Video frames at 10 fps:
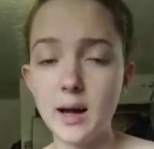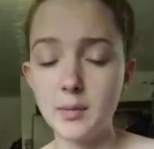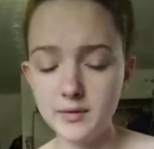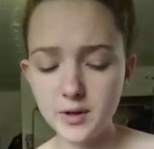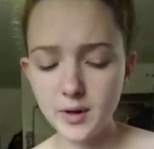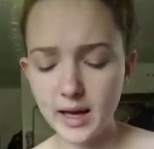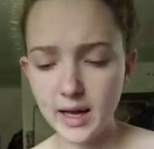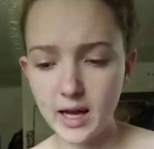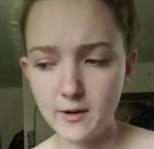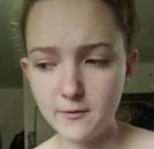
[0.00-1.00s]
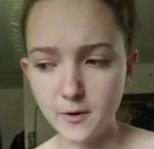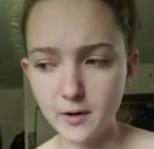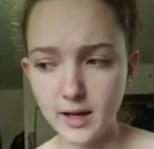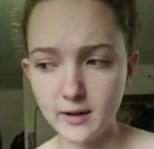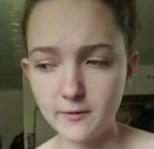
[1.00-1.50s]

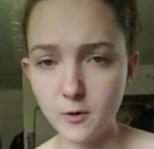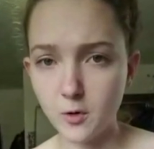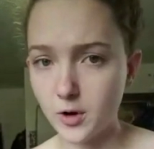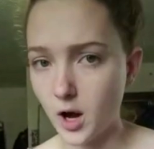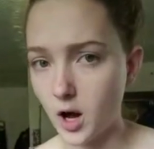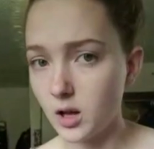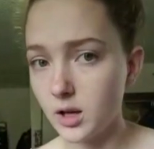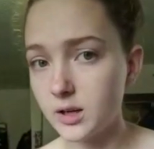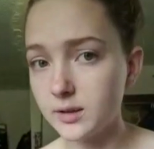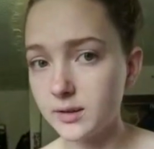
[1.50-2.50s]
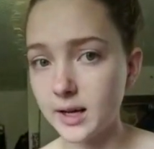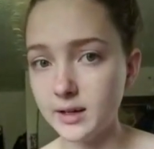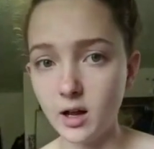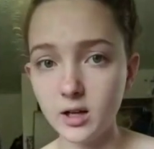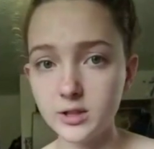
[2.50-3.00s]
like $4
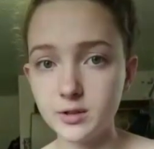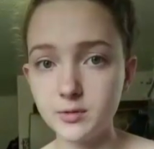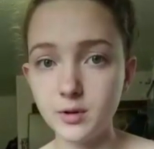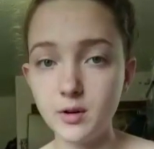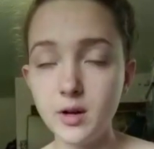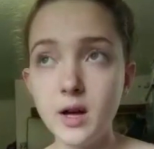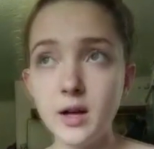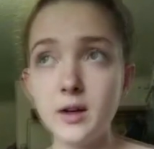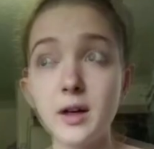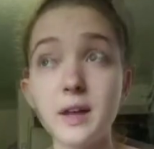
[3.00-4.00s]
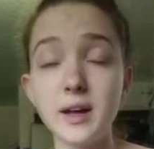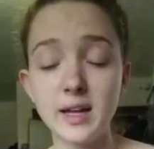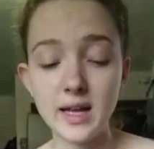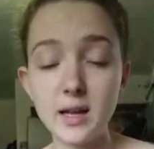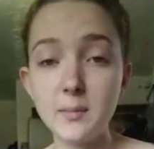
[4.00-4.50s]
at Dollar General. You can
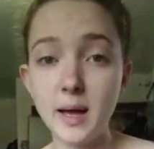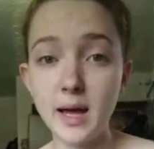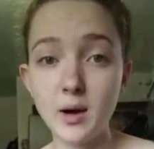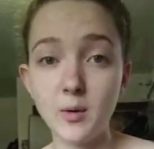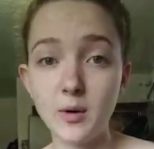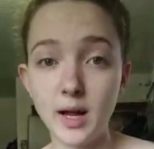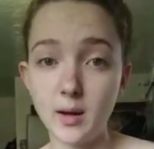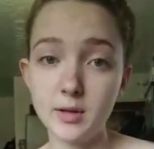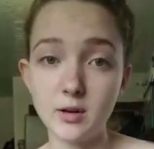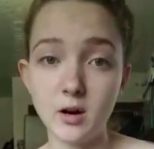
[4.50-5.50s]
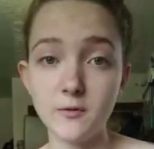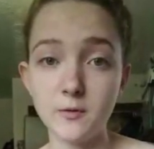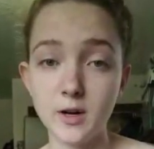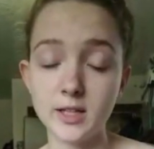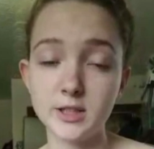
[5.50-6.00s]
probably eBay or Amazon
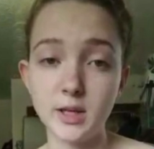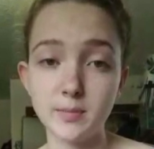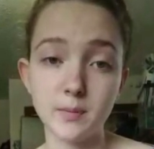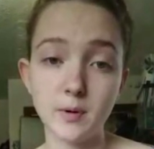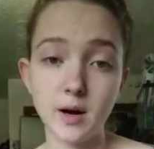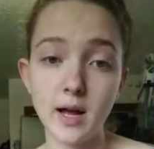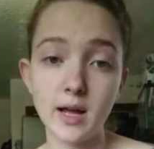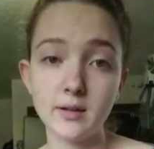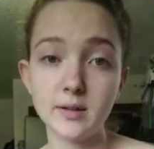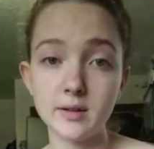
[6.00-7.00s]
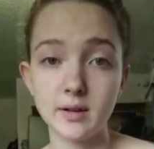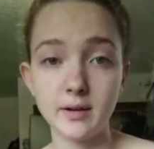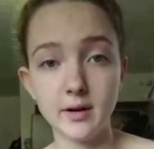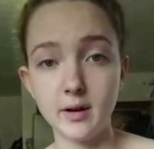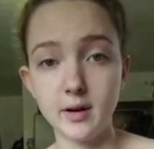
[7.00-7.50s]
for a cheaper price.
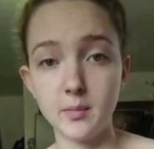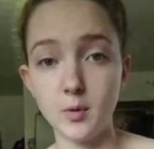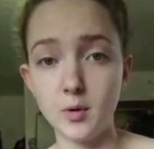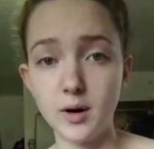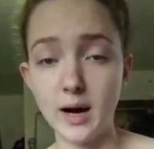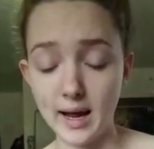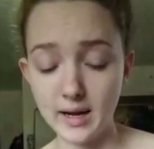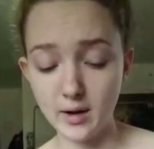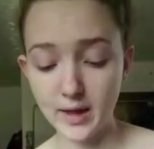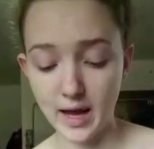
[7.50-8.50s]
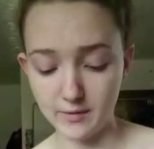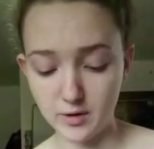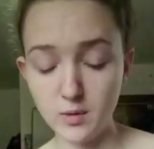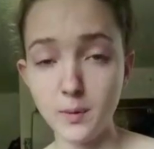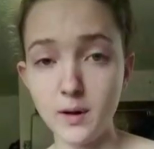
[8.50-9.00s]
Or I know they have
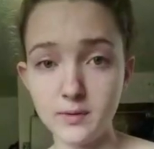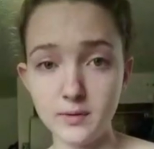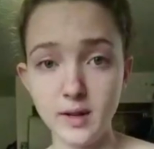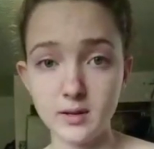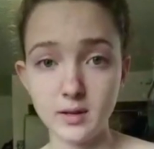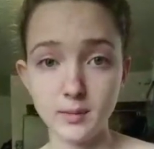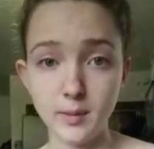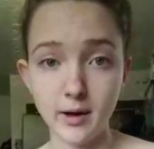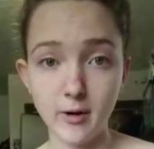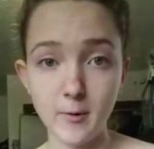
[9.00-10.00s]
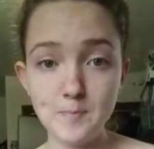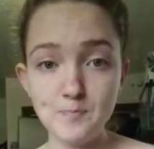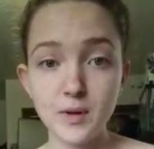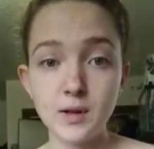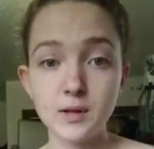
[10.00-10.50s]
coupons for these as well.
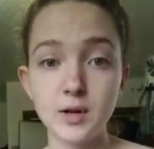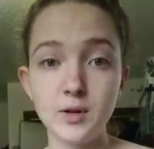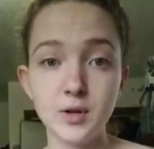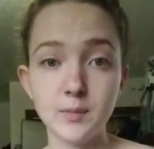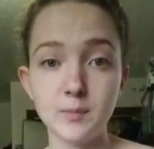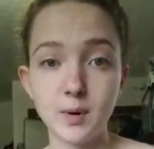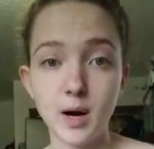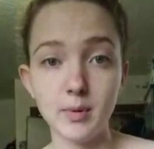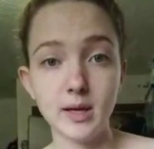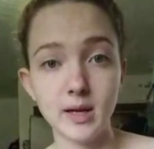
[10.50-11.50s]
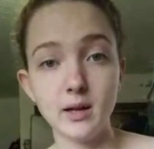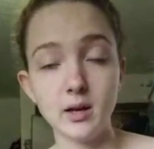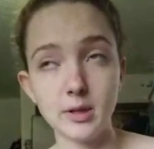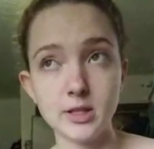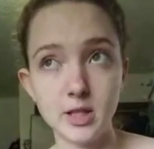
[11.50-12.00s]
So you could probably get a
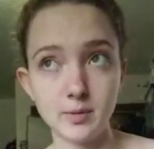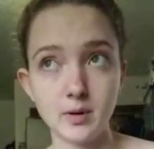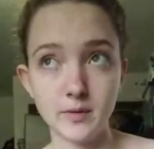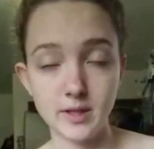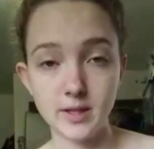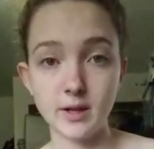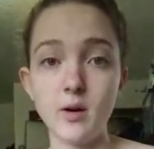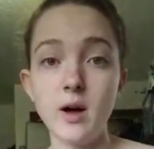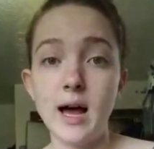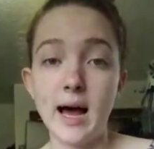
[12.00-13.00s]
little bit cheaper of a deal.